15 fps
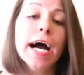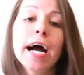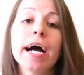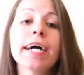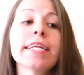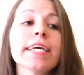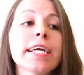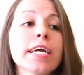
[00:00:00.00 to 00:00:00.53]

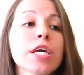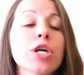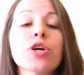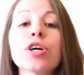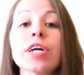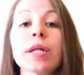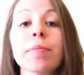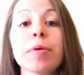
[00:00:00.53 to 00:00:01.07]
honey,
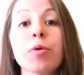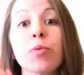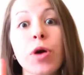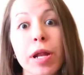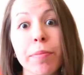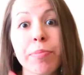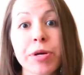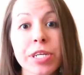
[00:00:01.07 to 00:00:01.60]
you're gonna be
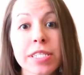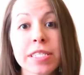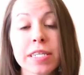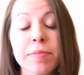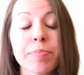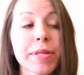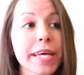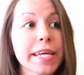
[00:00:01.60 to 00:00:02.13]
one
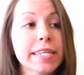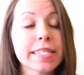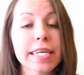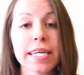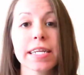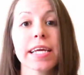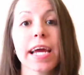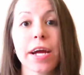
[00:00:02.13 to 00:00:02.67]
person playing
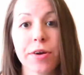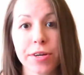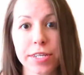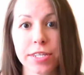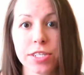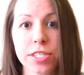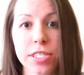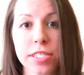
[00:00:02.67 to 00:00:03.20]
10
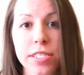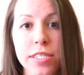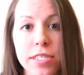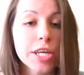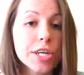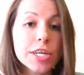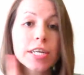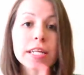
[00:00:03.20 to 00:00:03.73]
characters.
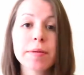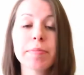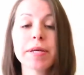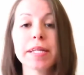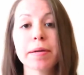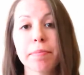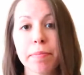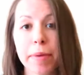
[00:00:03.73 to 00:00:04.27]
You're gonna be
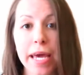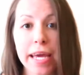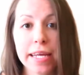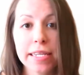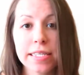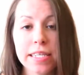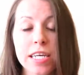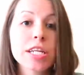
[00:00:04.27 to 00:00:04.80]
the
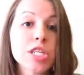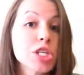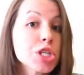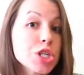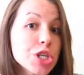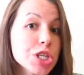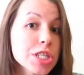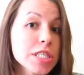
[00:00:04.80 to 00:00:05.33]
maid, the
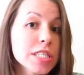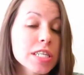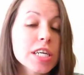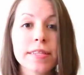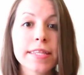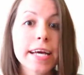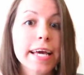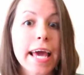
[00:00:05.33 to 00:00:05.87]
nurse,
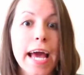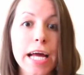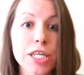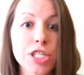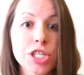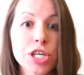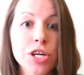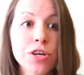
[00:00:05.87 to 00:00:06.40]
the
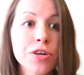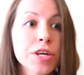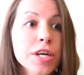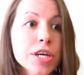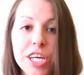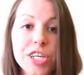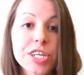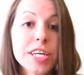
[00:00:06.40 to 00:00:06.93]
cashier,
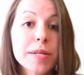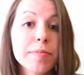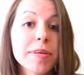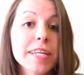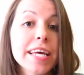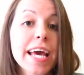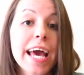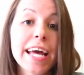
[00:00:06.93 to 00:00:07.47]
you're gonna be
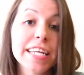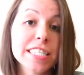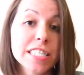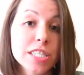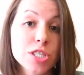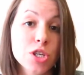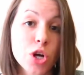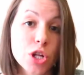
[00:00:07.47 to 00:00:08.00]
the
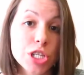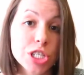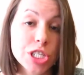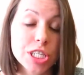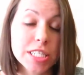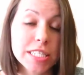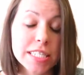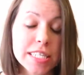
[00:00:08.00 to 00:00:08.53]

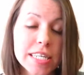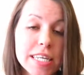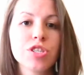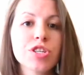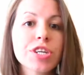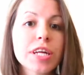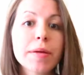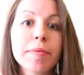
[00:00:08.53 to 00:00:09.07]
anesthesiologist,
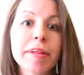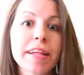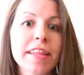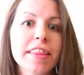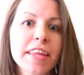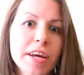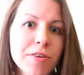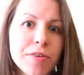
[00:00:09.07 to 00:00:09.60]
you're gonna be the
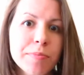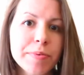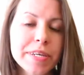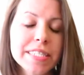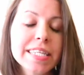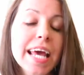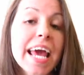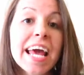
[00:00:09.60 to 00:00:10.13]

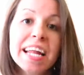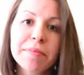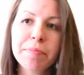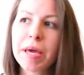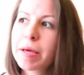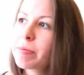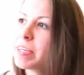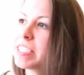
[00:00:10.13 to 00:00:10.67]
therapist, and
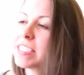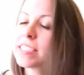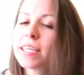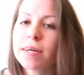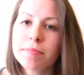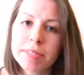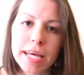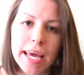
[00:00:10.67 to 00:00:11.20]
maybe
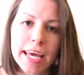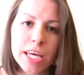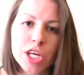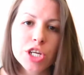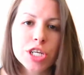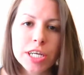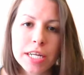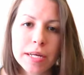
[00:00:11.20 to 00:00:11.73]
someday
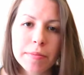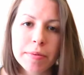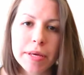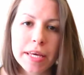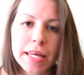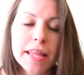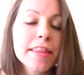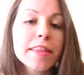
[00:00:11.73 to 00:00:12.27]
you're gonna
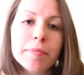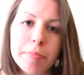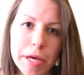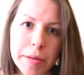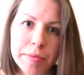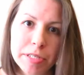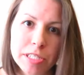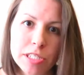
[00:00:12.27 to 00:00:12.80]
be the
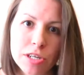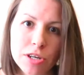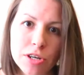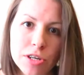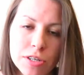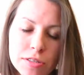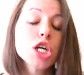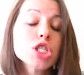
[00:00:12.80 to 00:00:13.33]
babysitter.
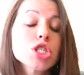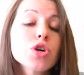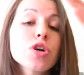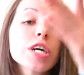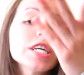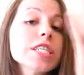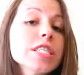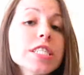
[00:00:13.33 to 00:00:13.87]
So
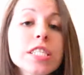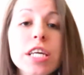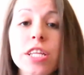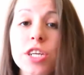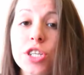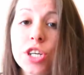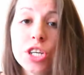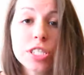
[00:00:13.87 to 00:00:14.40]

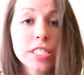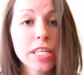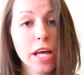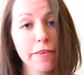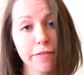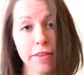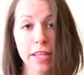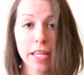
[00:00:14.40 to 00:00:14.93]
consider
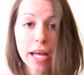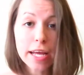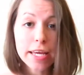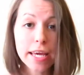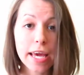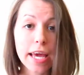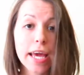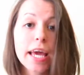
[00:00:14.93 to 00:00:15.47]
yourself
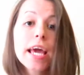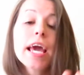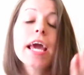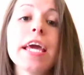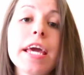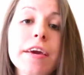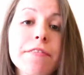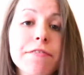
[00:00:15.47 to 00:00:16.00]
lucky
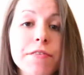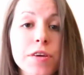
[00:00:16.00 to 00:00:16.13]
if